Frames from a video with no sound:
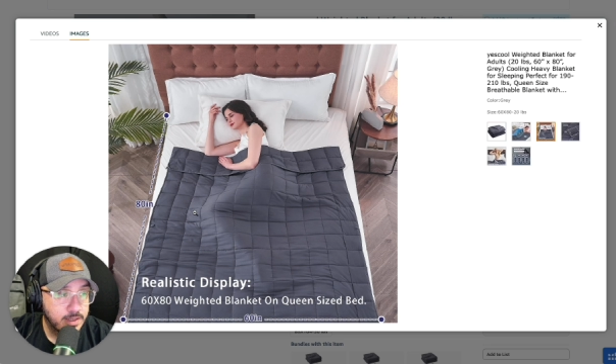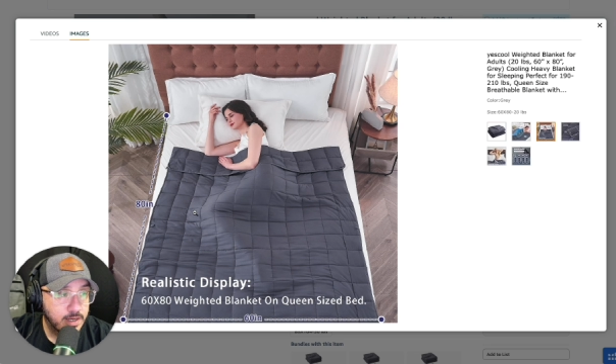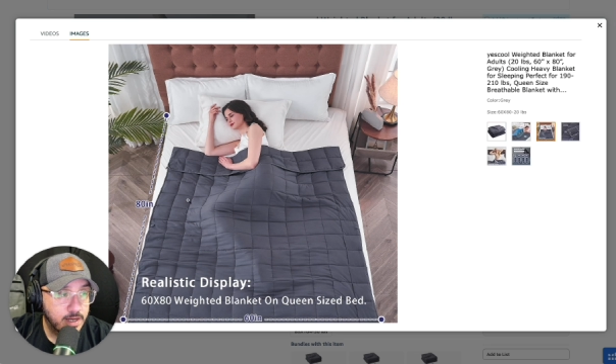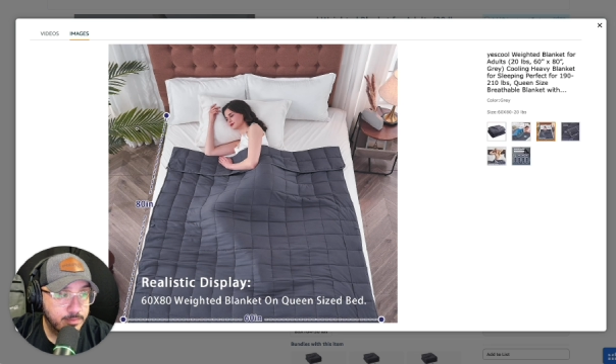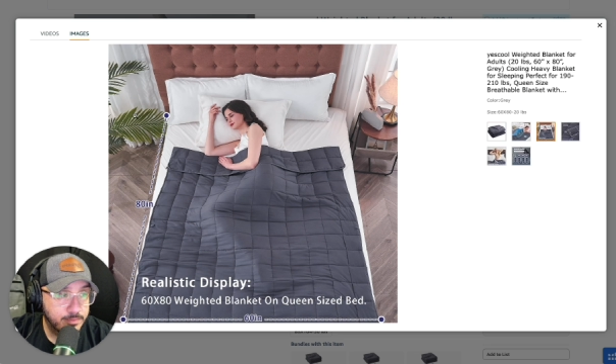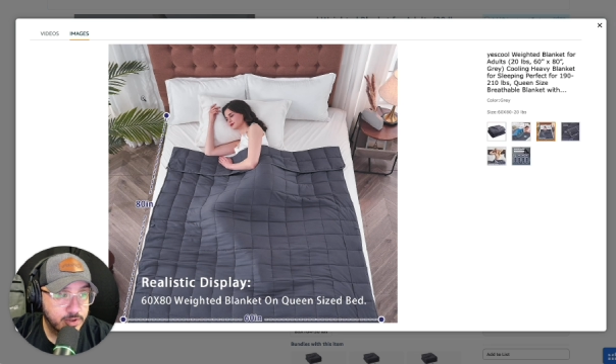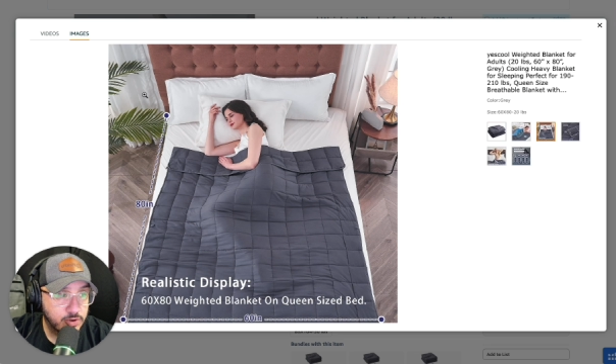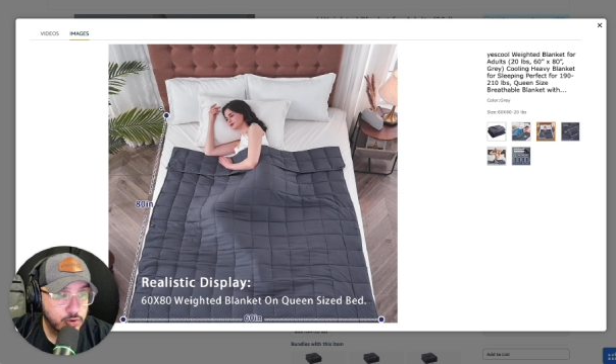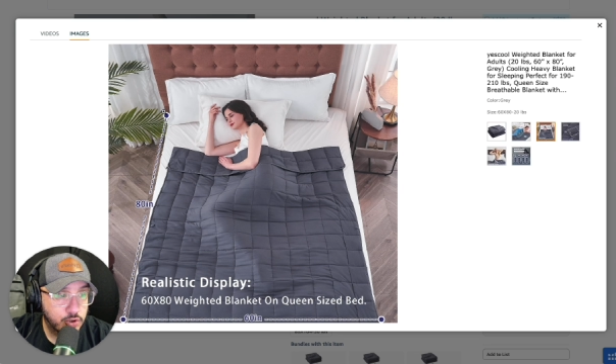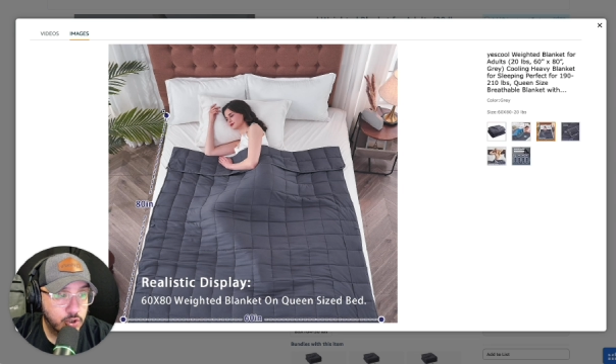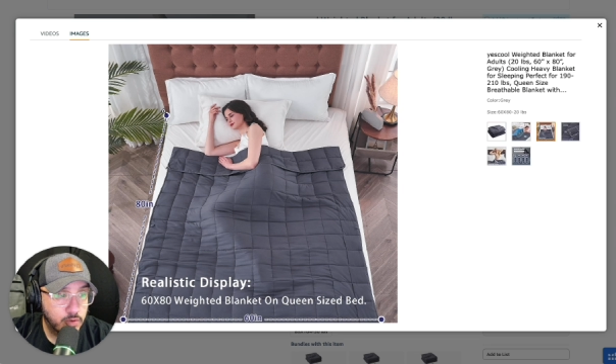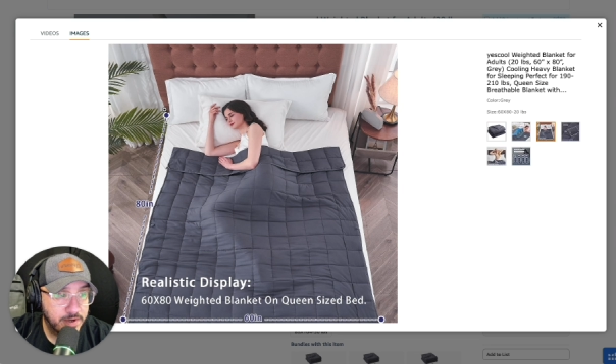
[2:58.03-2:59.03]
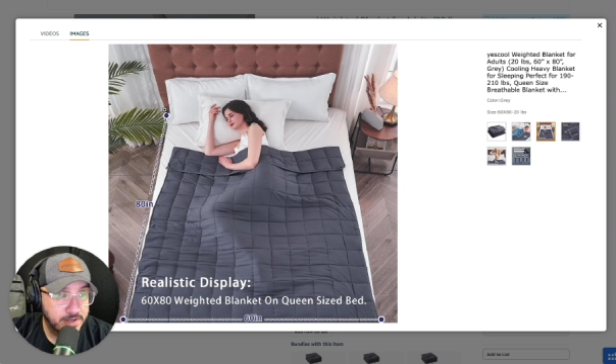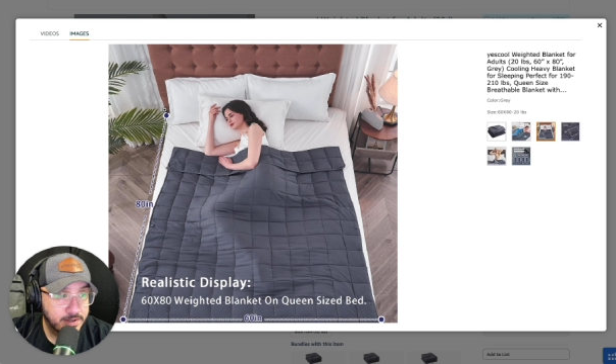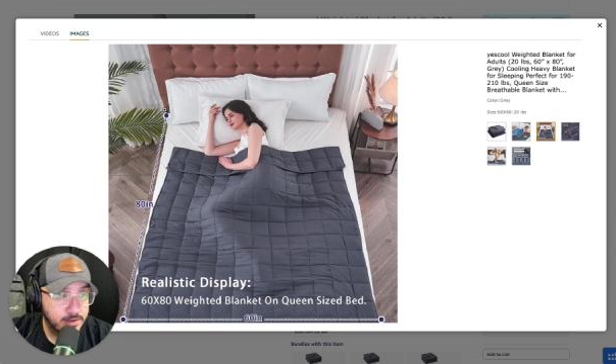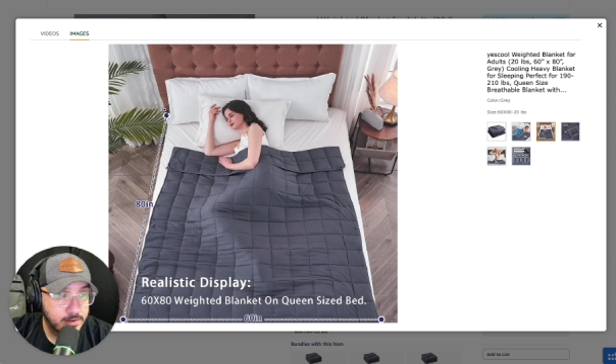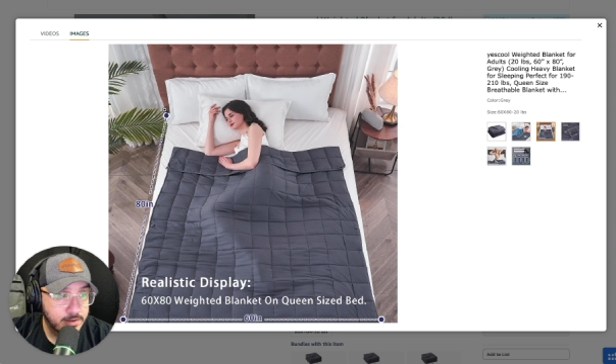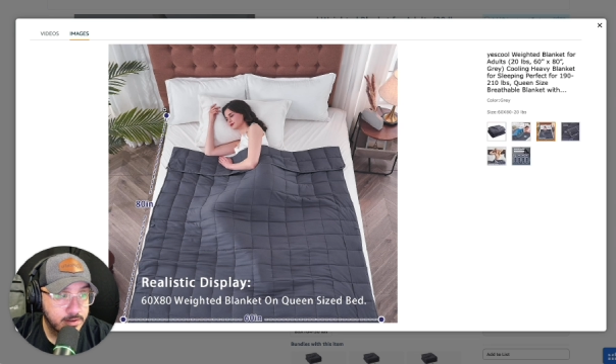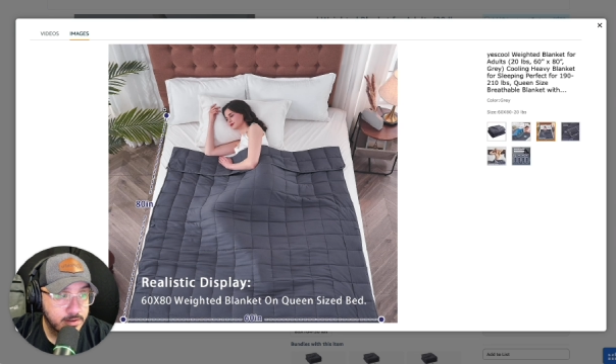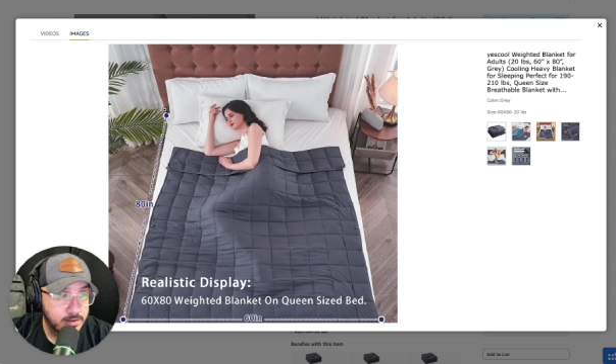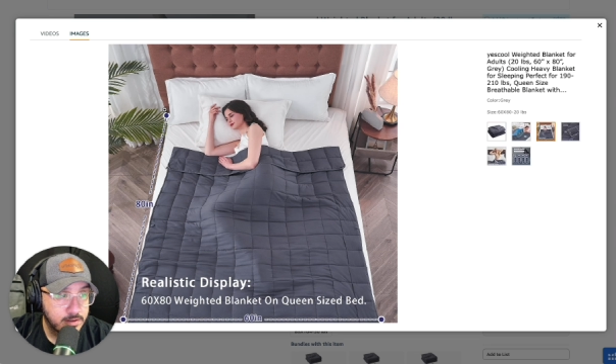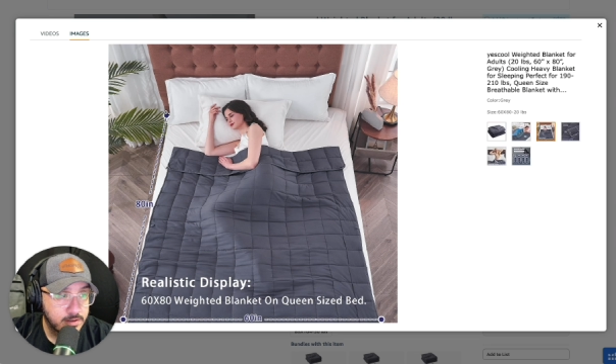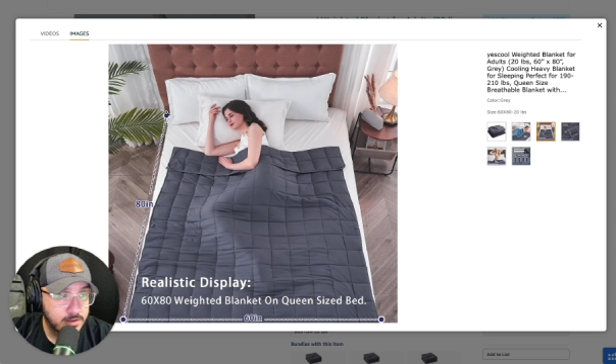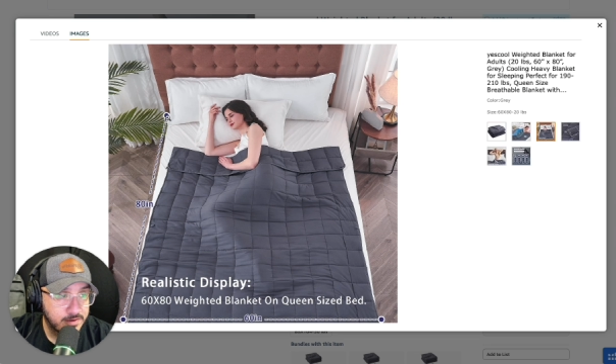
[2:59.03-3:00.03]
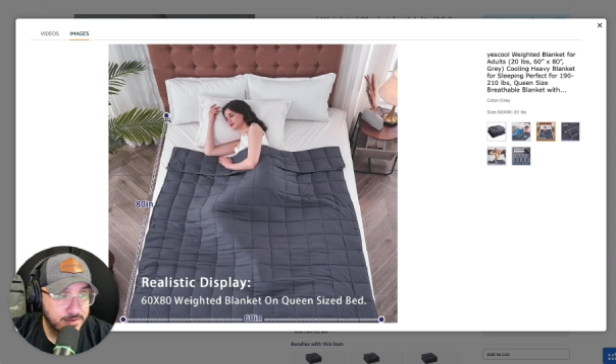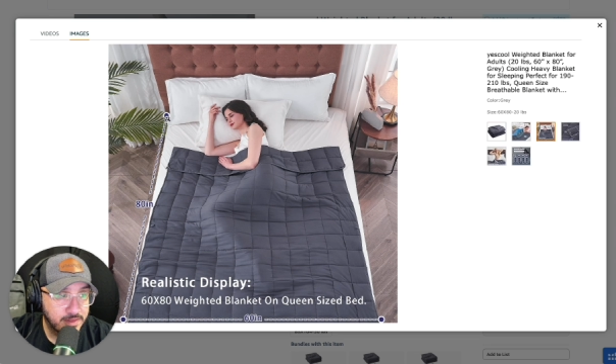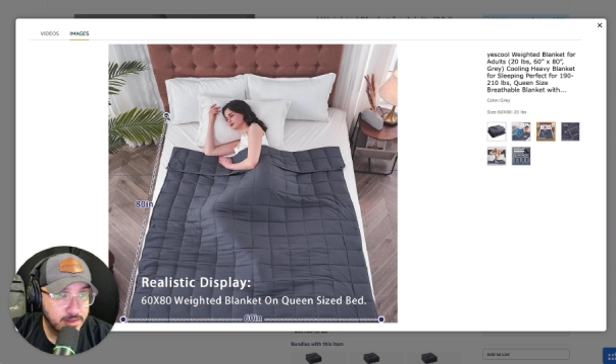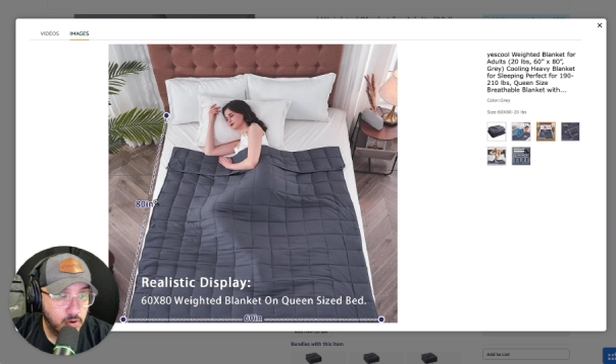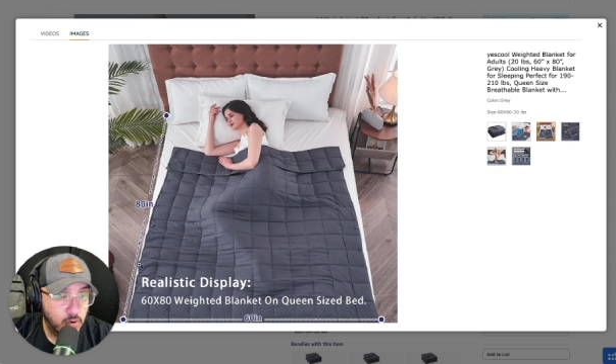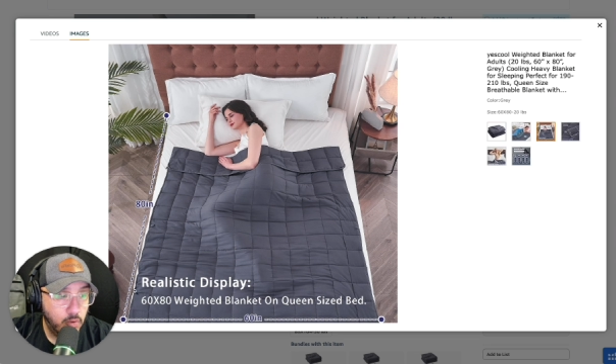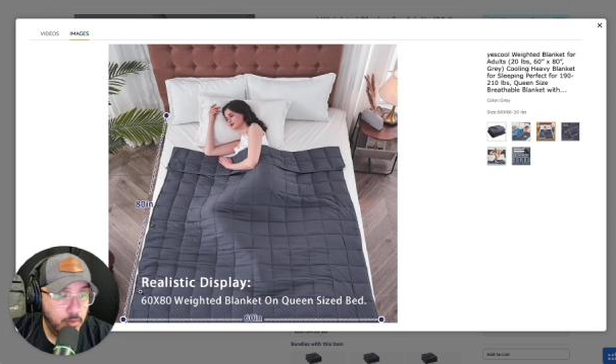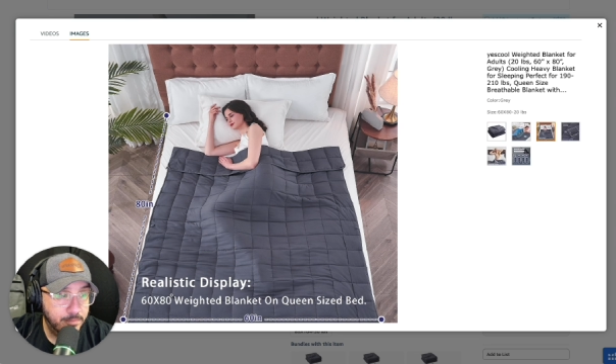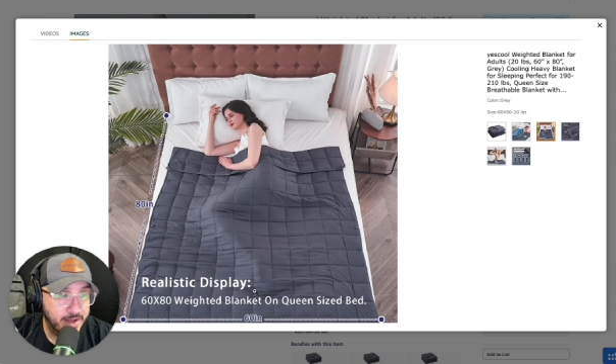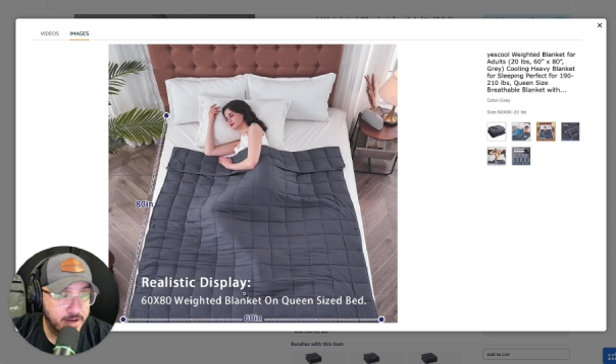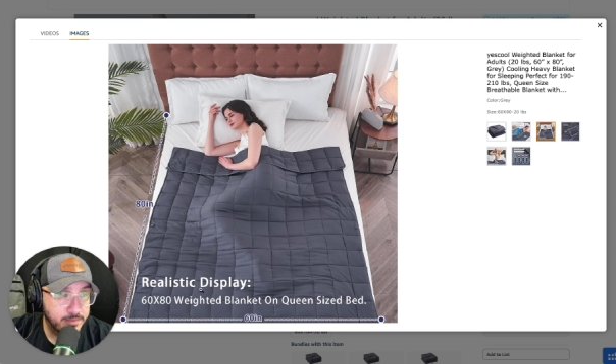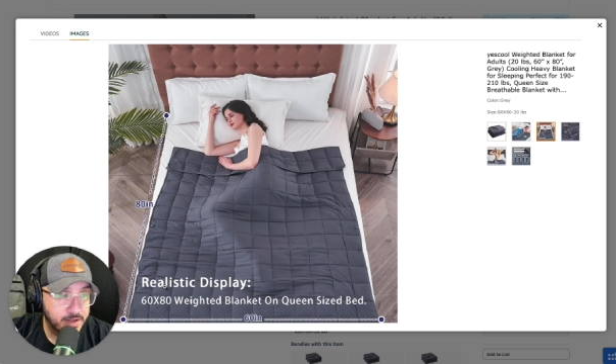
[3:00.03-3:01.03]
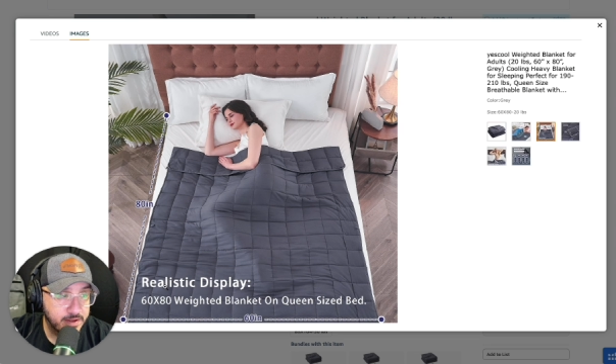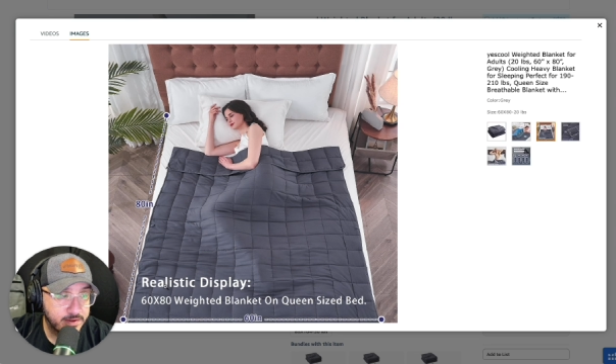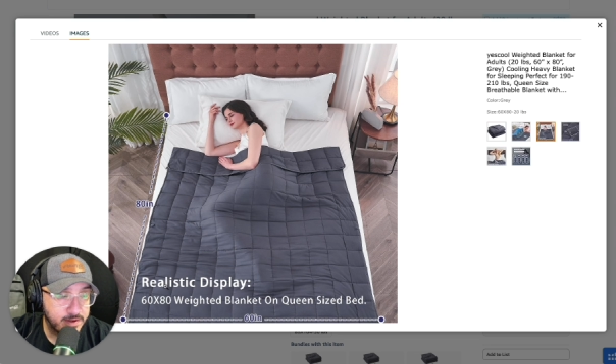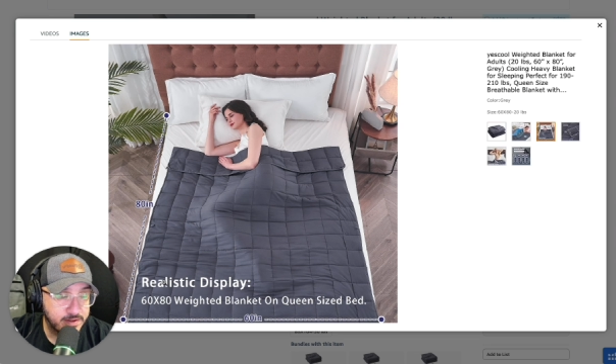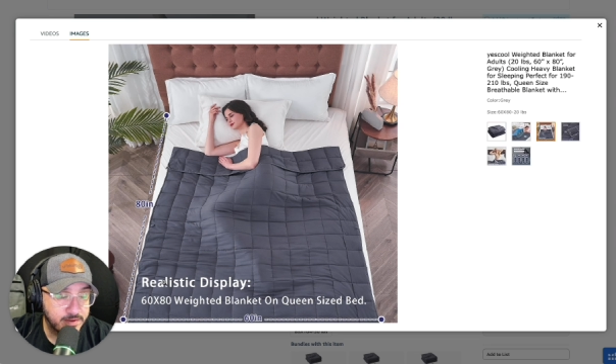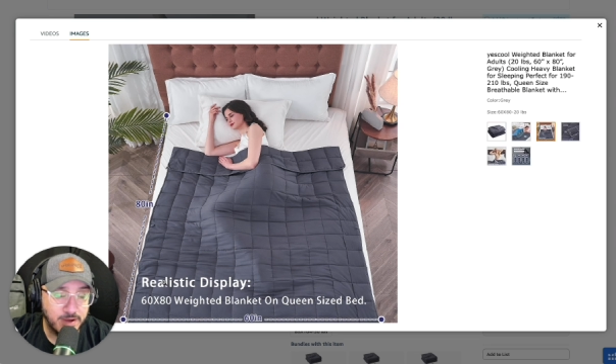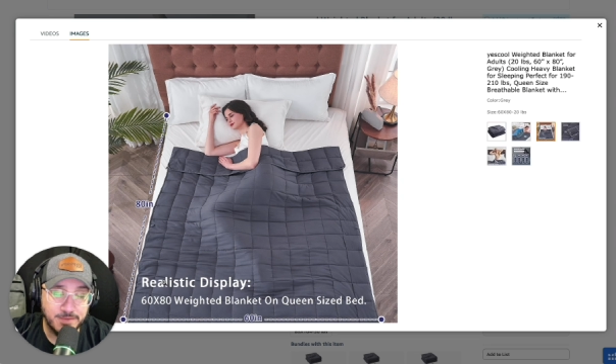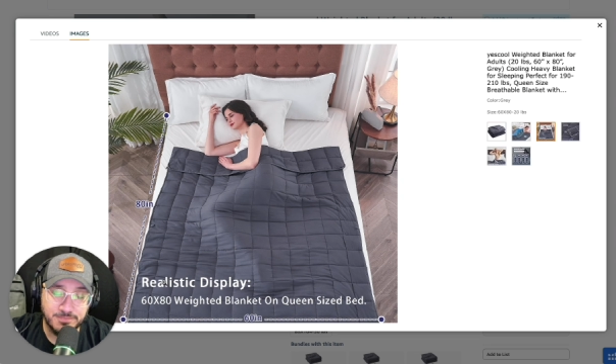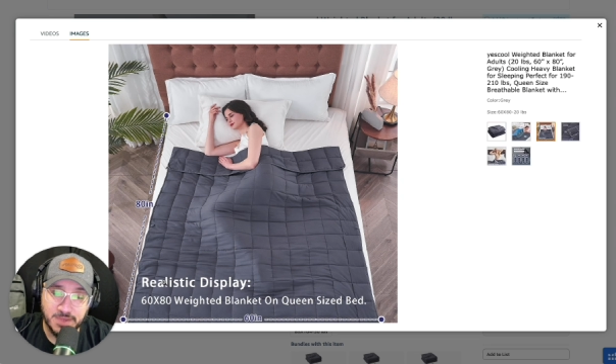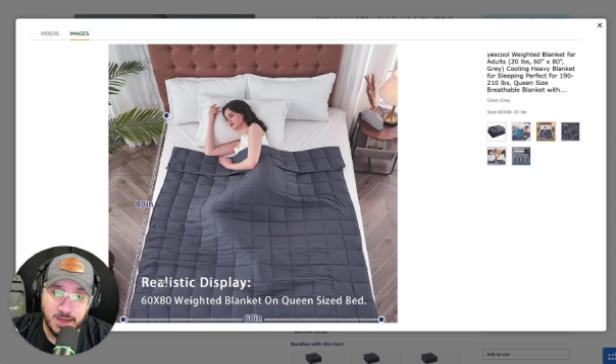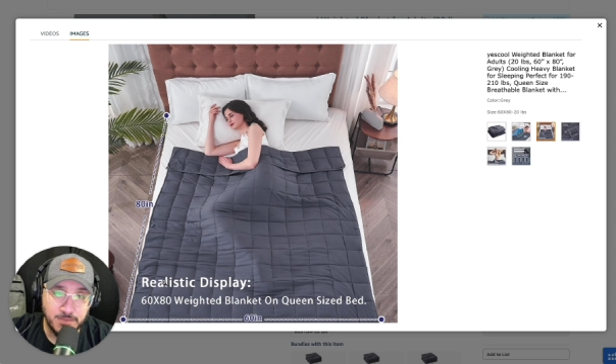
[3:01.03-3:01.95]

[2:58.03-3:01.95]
But you're showing the whole bed being 60. I'm